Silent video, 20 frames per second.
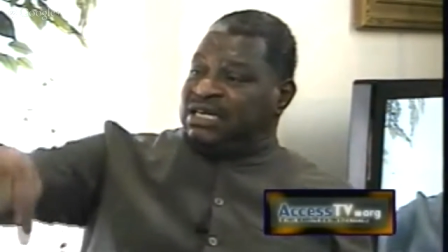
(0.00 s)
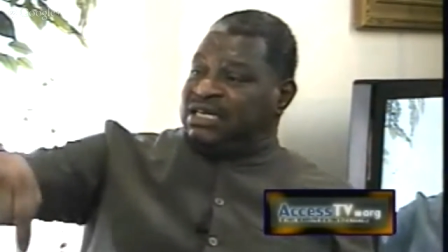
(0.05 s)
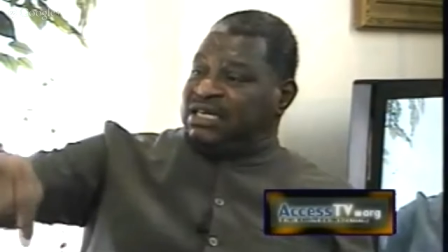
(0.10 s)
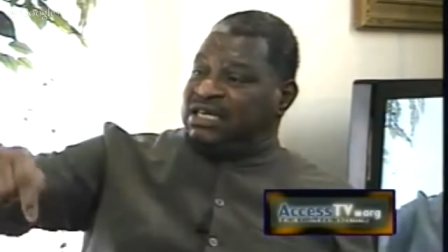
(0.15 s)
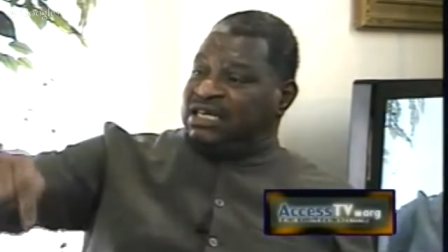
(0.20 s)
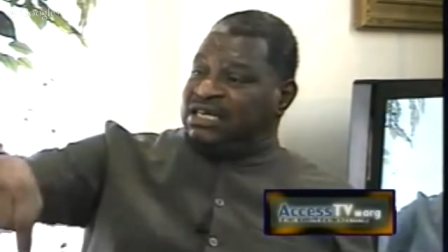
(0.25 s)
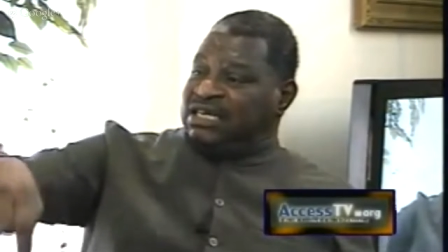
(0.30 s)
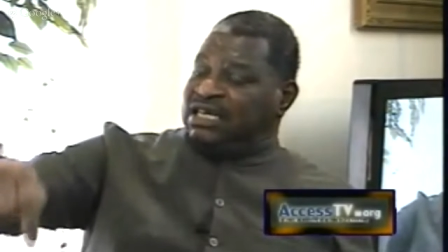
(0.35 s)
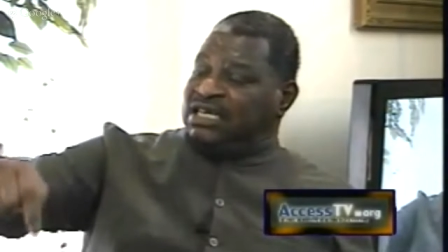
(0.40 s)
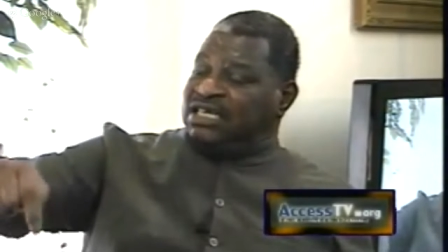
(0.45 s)

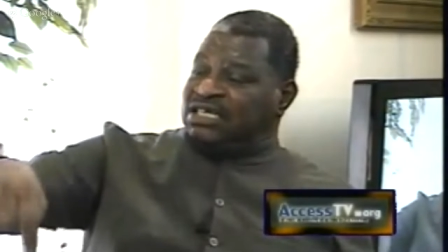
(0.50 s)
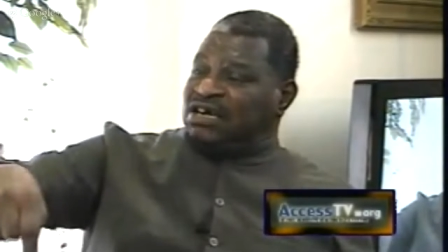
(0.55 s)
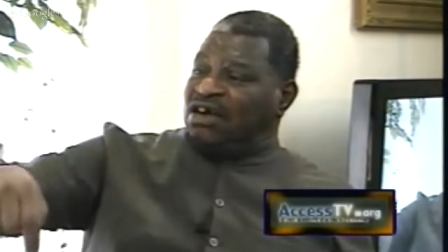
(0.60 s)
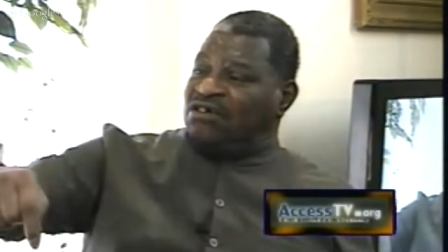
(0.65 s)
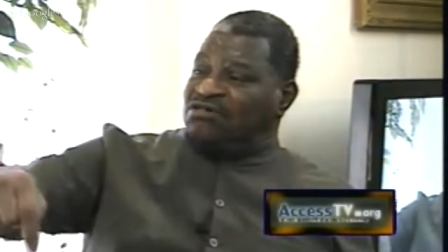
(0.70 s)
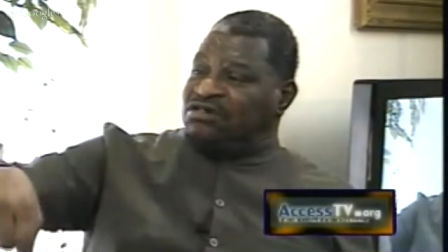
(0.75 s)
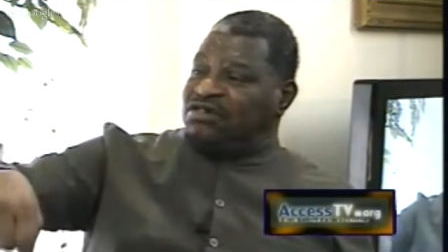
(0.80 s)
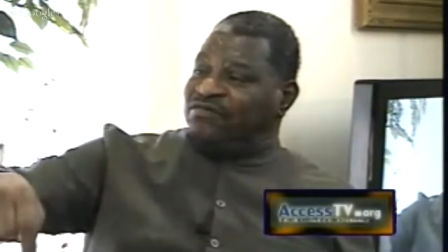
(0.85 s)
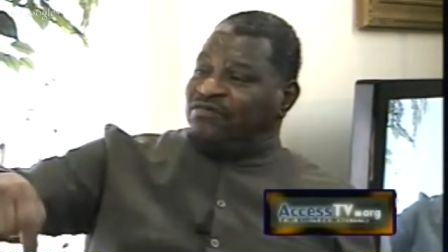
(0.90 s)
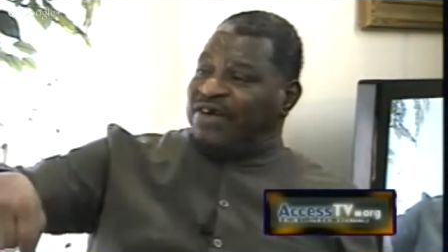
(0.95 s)
its
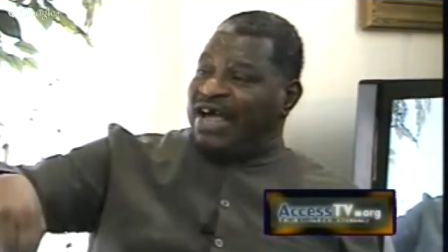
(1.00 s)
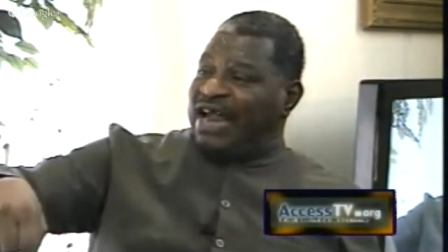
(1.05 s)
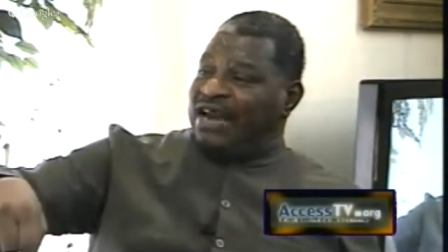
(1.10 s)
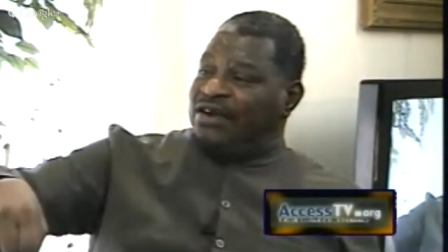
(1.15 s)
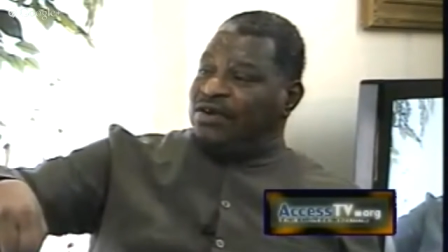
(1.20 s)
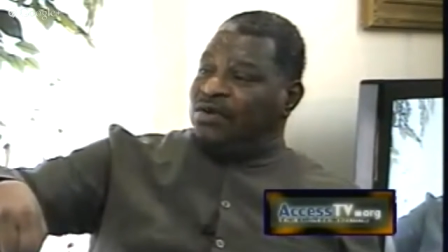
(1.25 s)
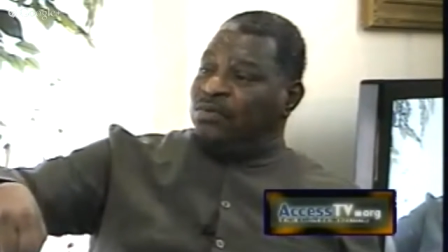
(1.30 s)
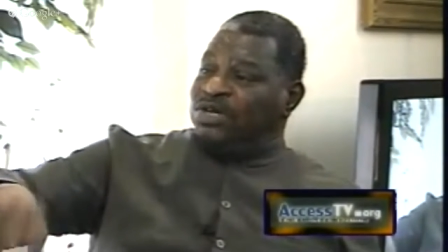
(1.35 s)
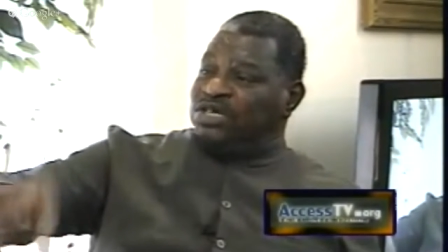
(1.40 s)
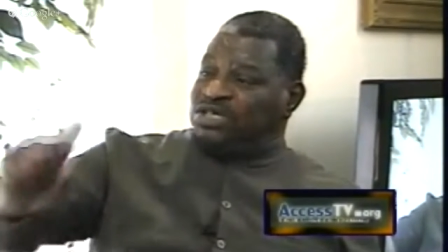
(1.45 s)
current
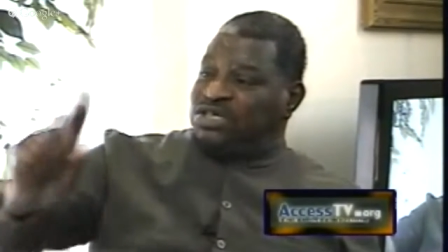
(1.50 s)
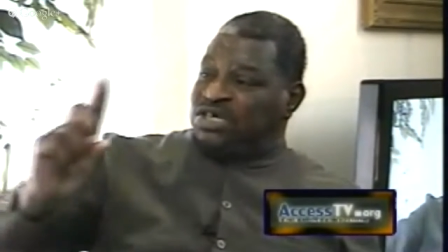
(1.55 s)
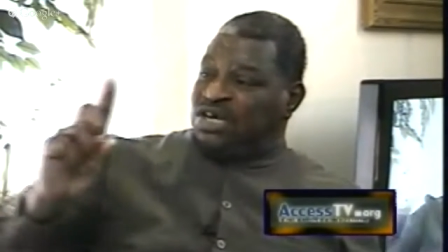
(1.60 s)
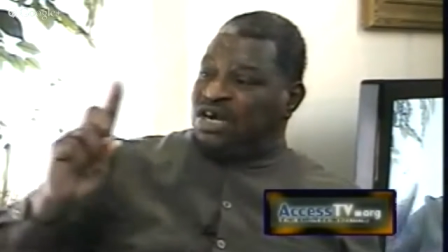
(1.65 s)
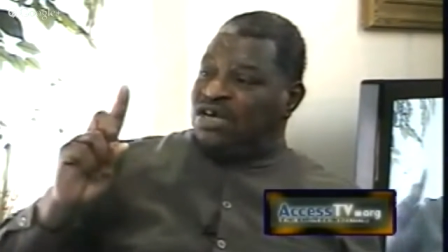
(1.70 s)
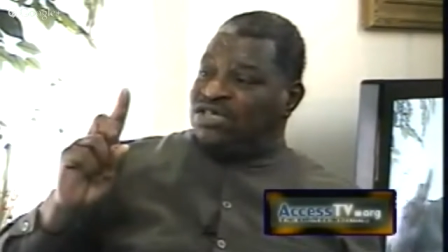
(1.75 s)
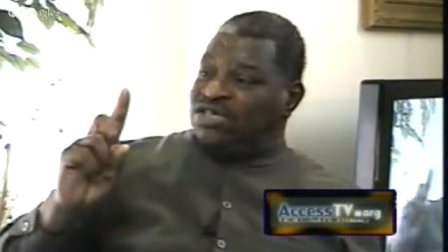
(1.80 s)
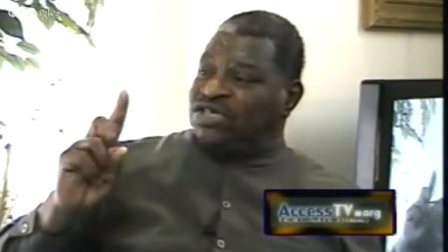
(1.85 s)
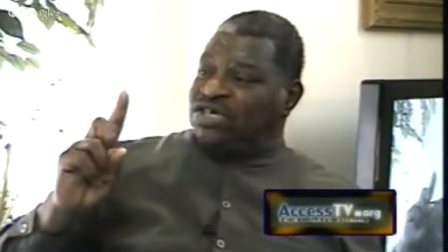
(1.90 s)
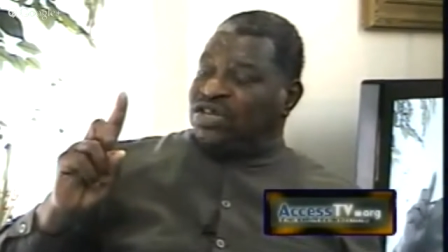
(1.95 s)
value, which is
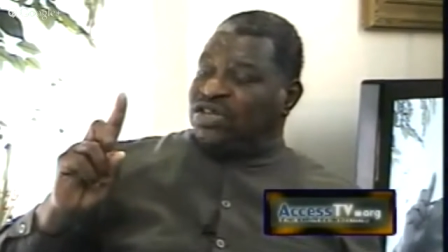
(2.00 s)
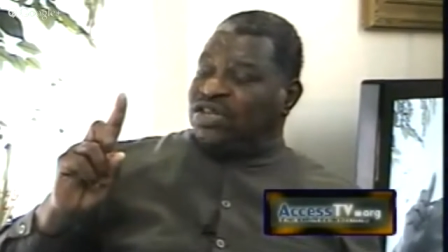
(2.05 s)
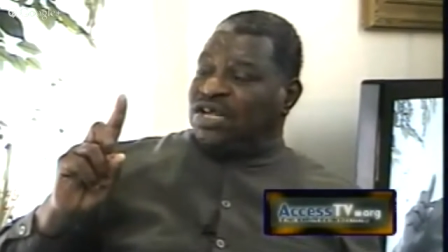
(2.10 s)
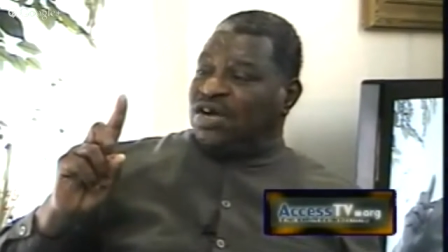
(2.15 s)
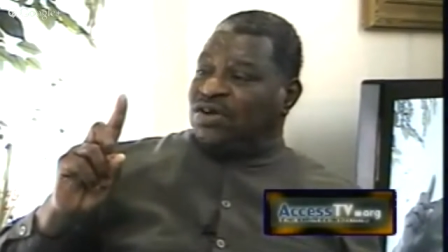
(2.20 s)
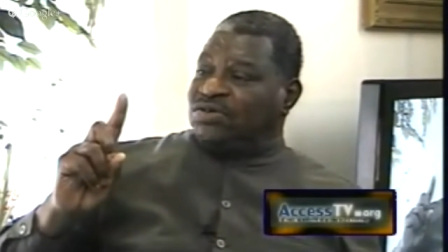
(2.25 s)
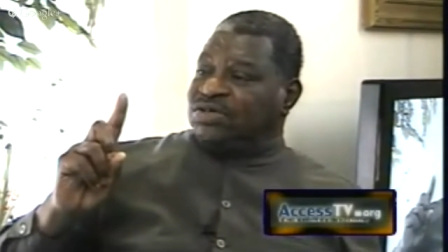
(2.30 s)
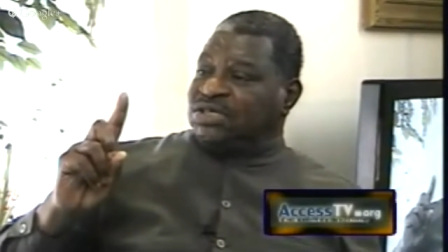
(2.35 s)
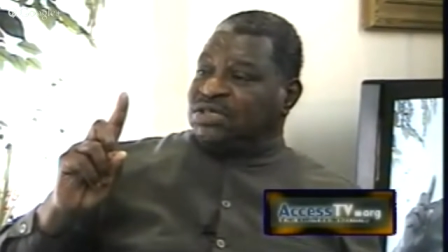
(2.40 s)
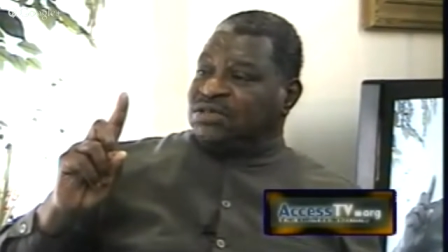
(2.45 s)

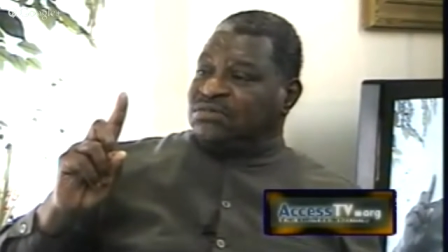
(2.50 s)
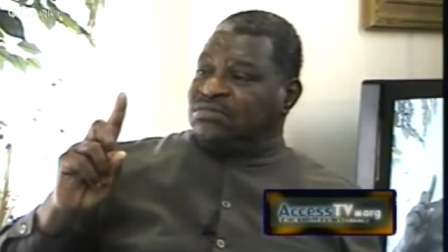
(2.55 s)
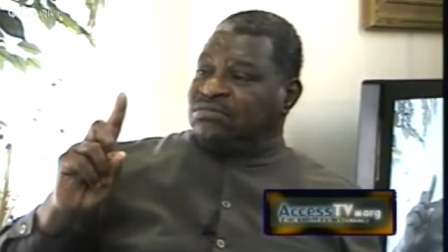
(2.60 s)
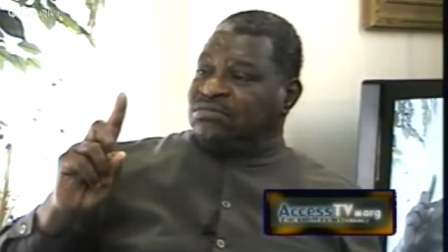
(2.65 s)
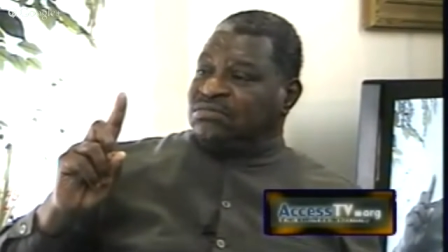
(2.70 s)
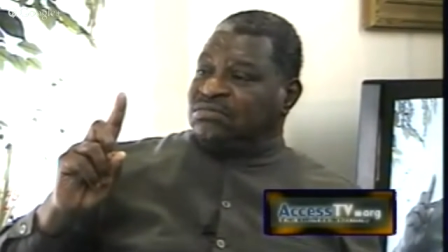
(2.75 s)
100000